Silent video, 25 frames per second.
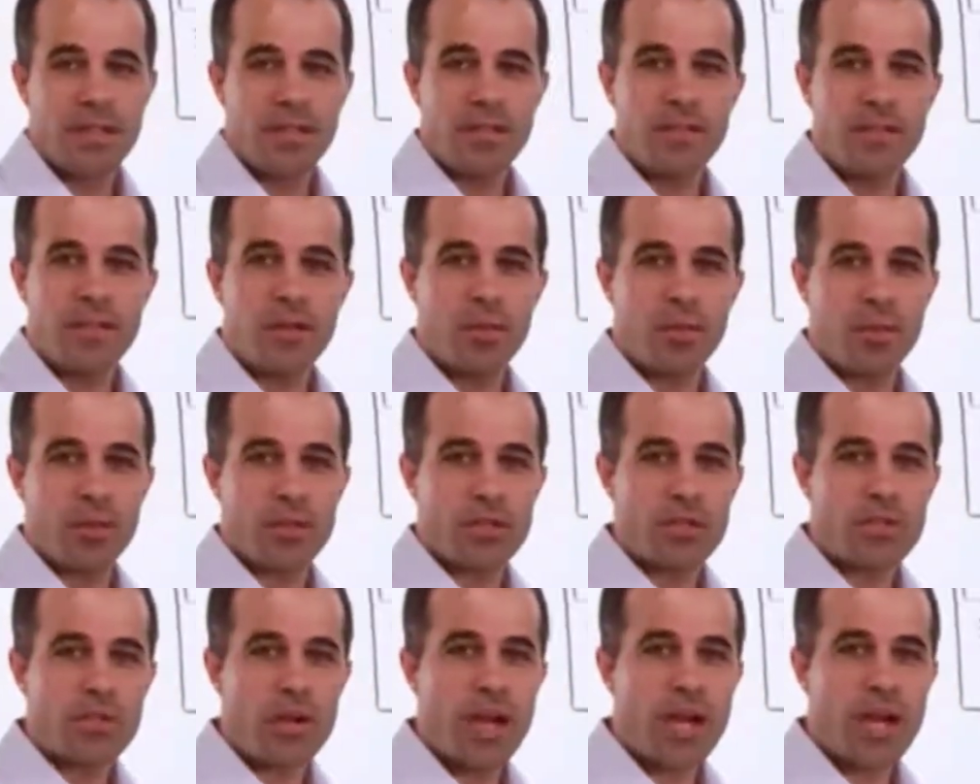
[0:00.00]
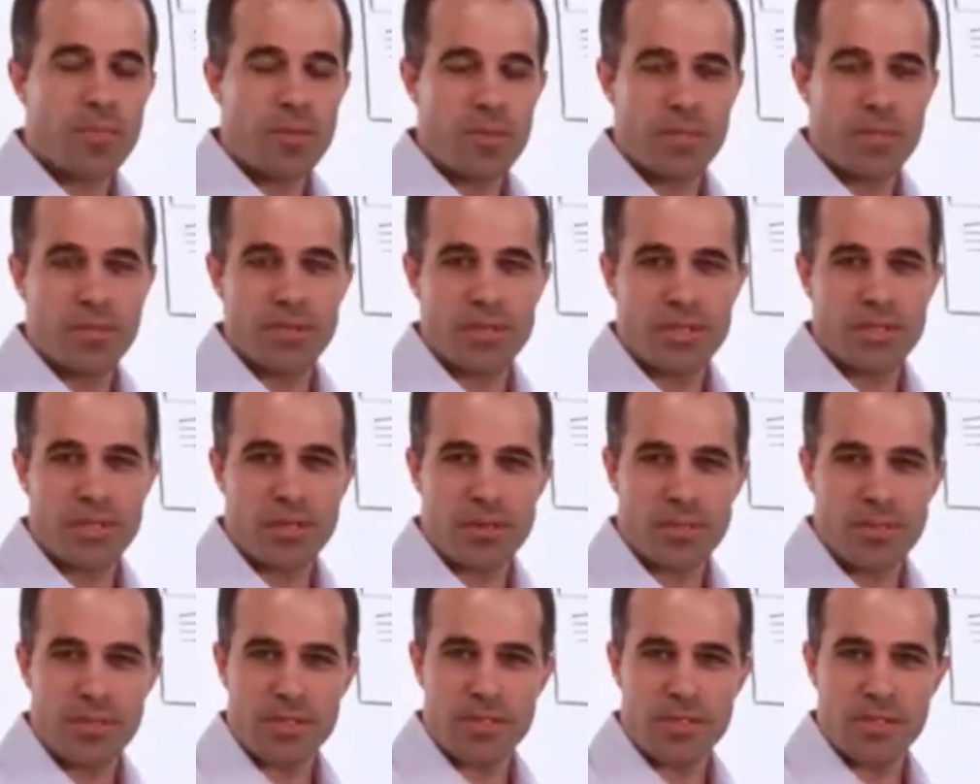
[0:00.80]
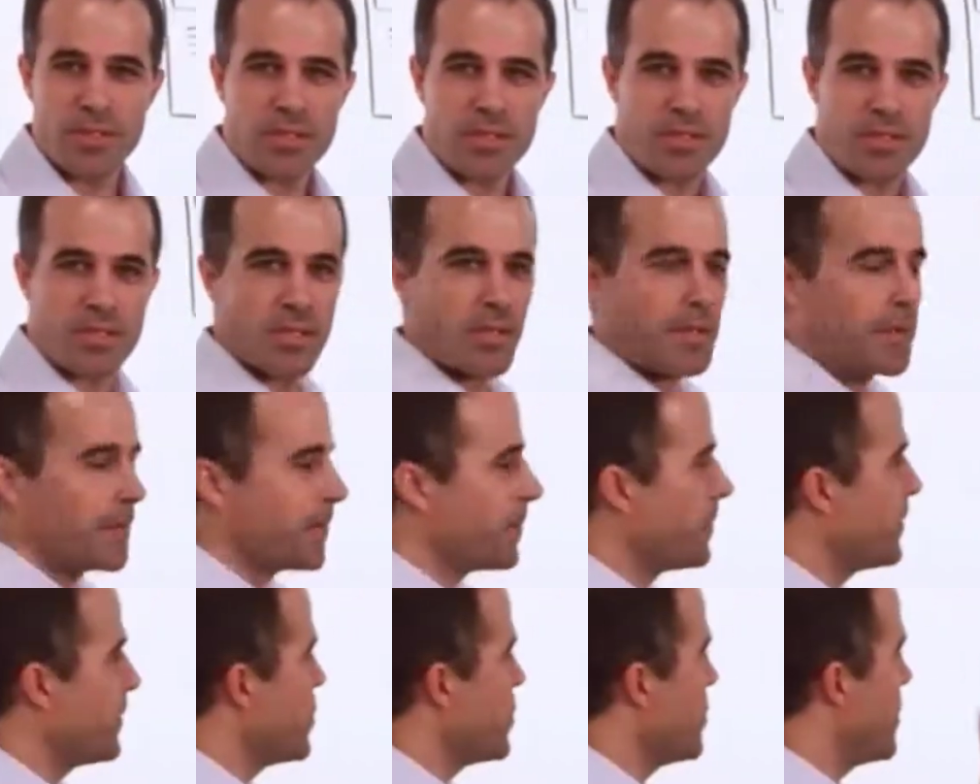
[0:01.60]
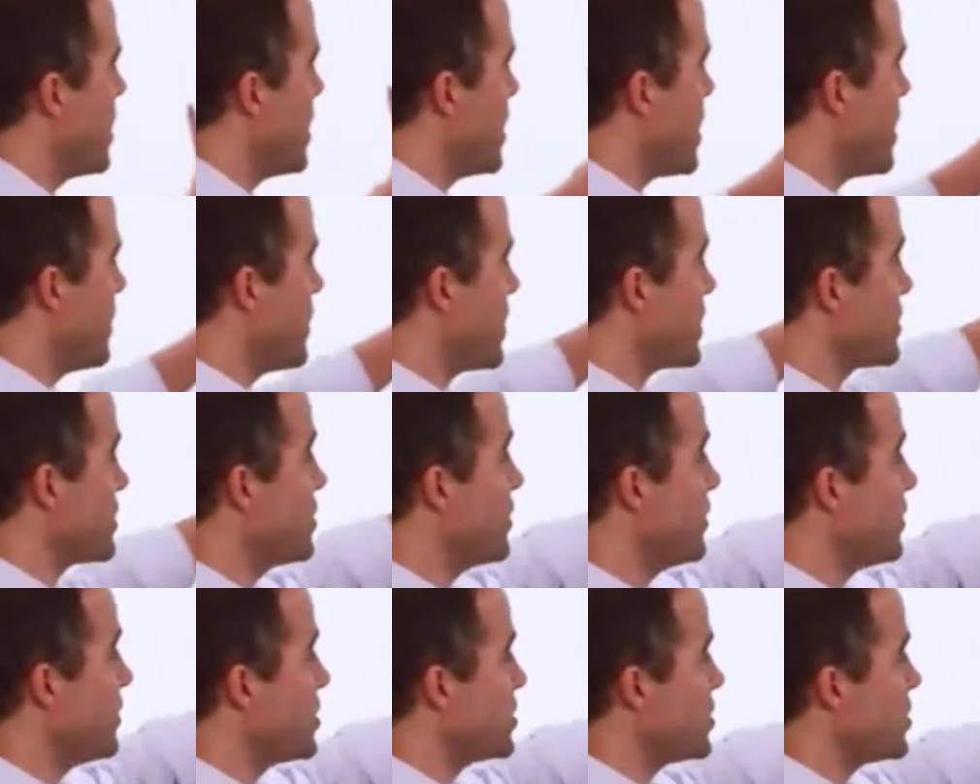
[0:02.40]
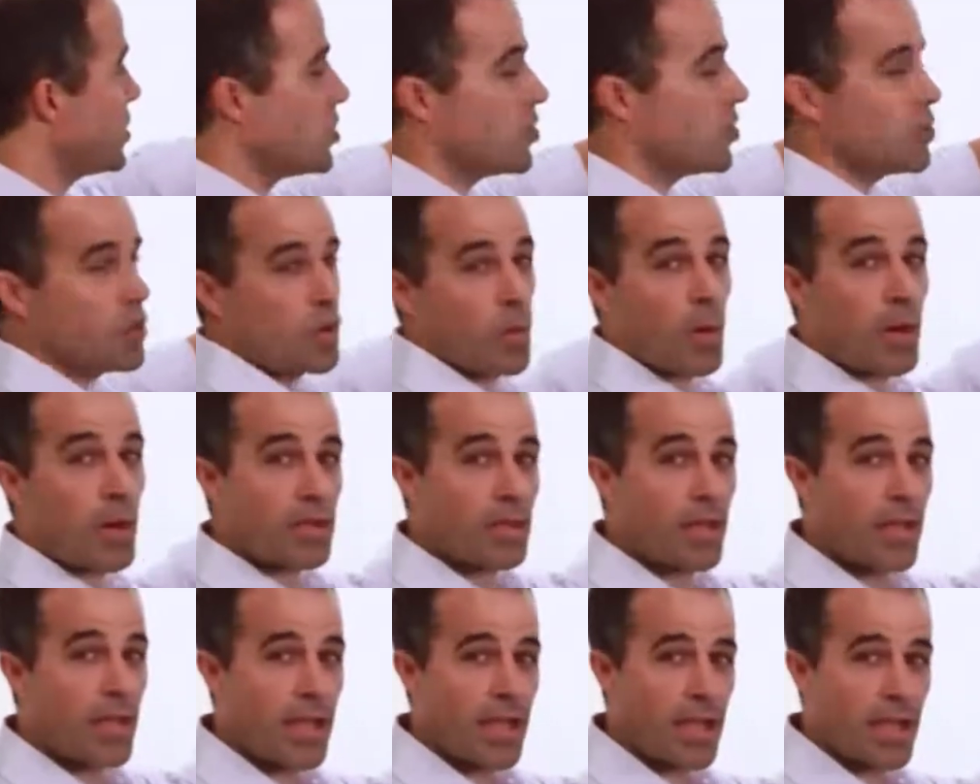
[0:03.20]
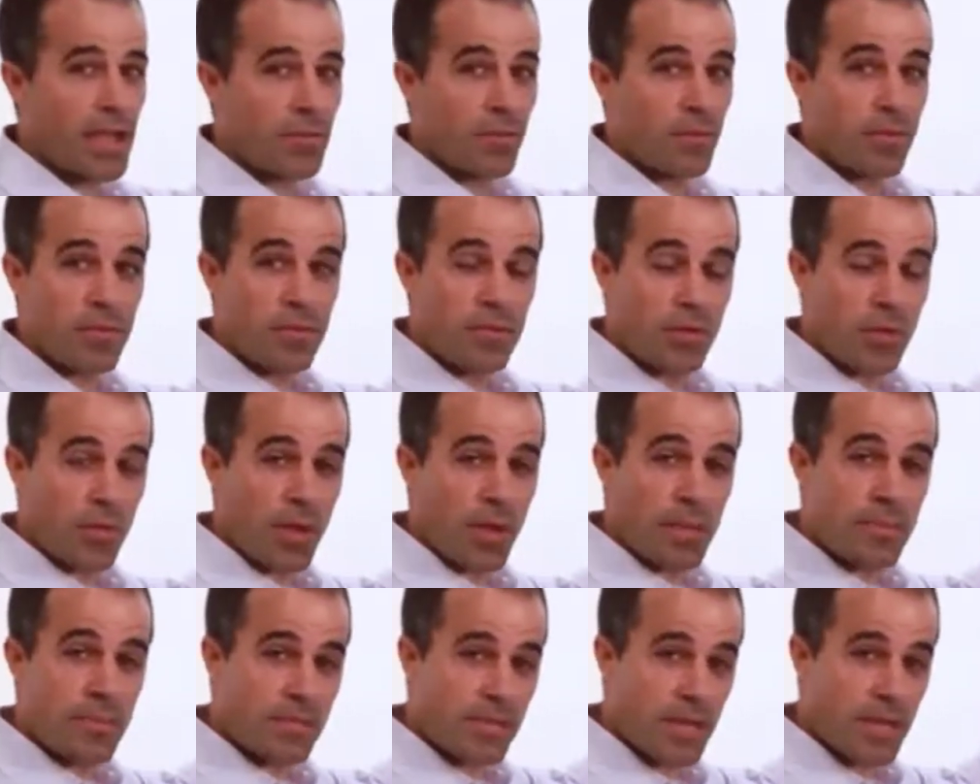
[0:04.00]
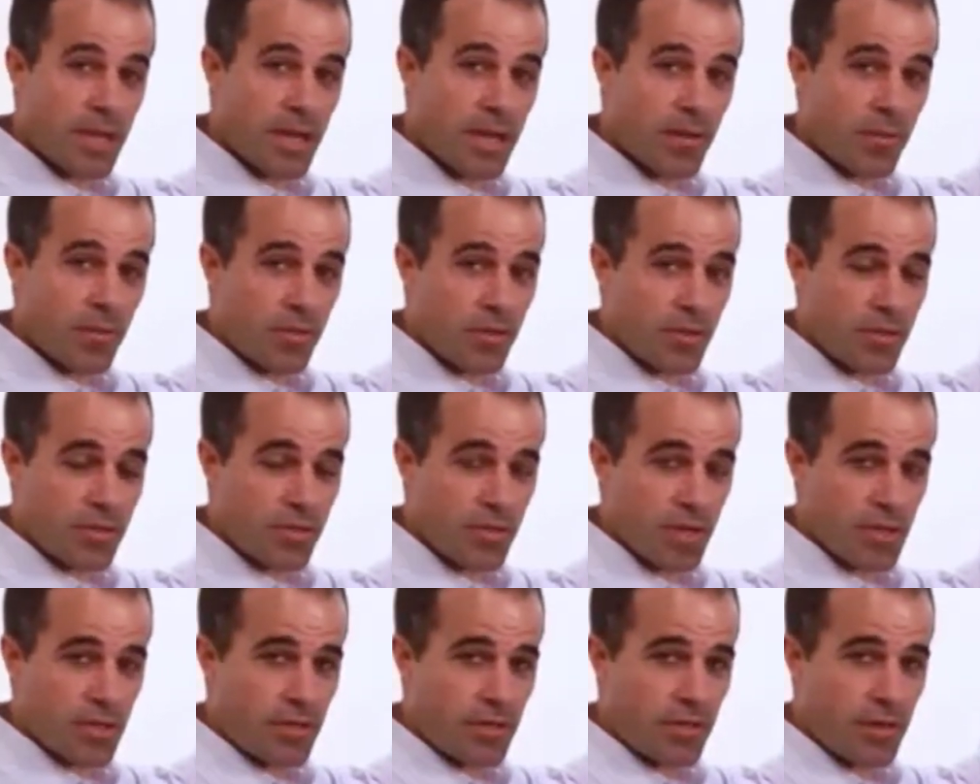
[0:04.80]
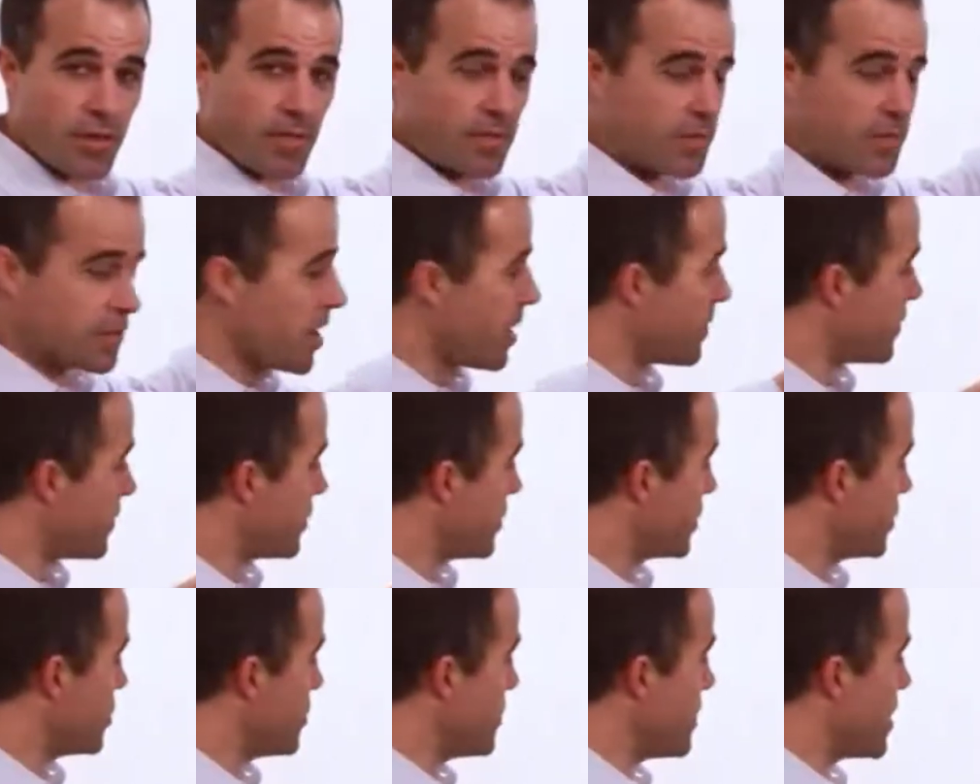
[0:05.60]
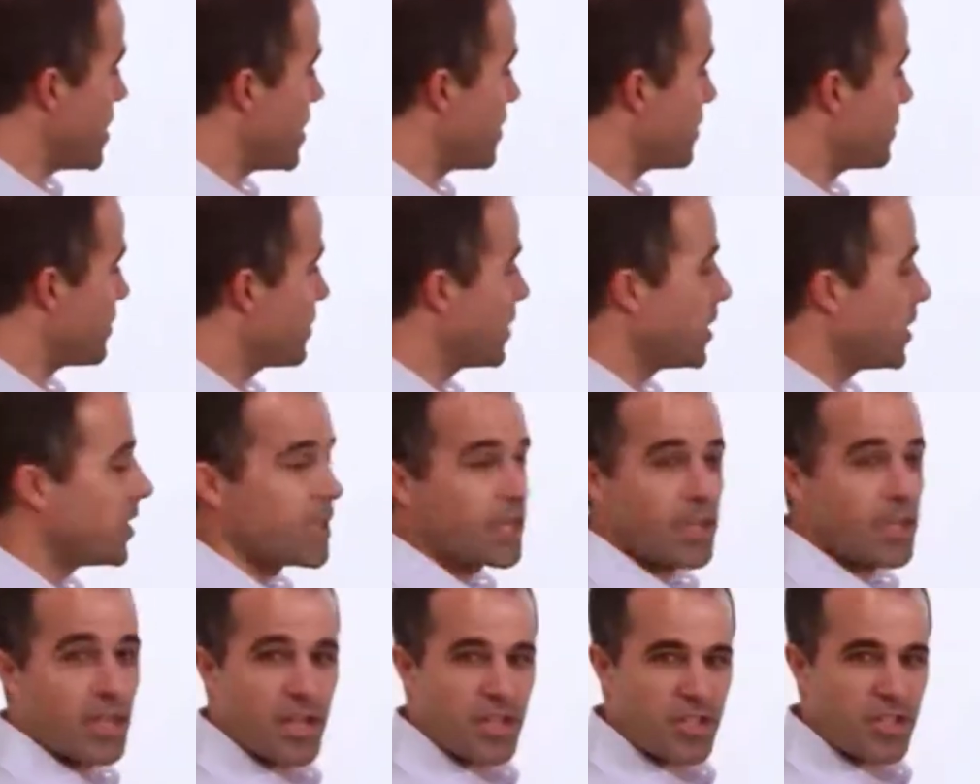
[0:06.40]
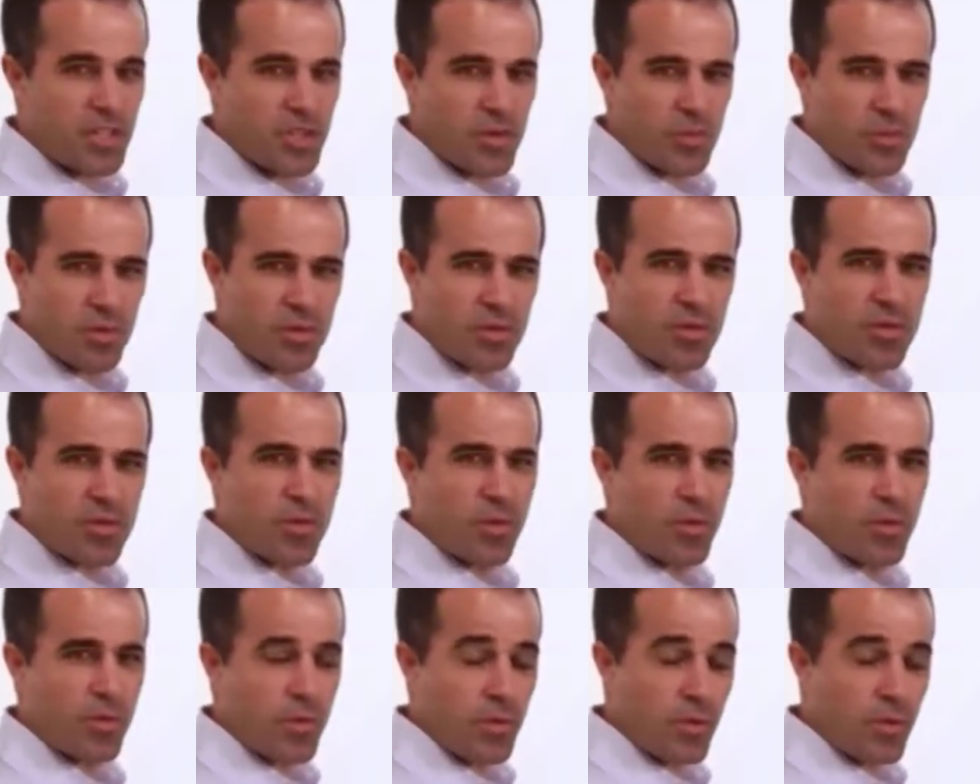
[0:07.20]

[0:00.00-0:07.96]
that will attract people to their business. You might have activities that you do online with your website where you're trying to drive traffic. You may have customers who are